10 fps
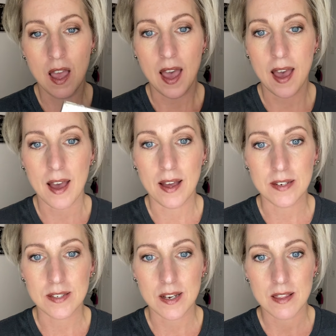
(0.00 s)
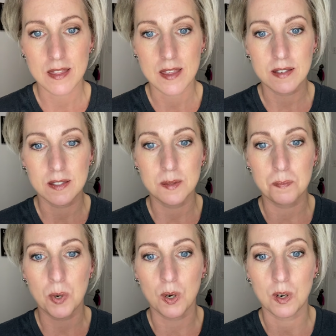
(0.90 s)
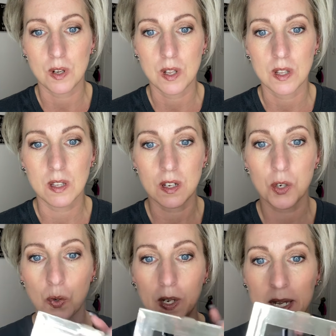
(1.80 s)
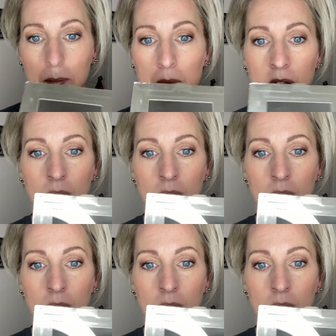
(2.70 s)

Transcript: And this pearl cream,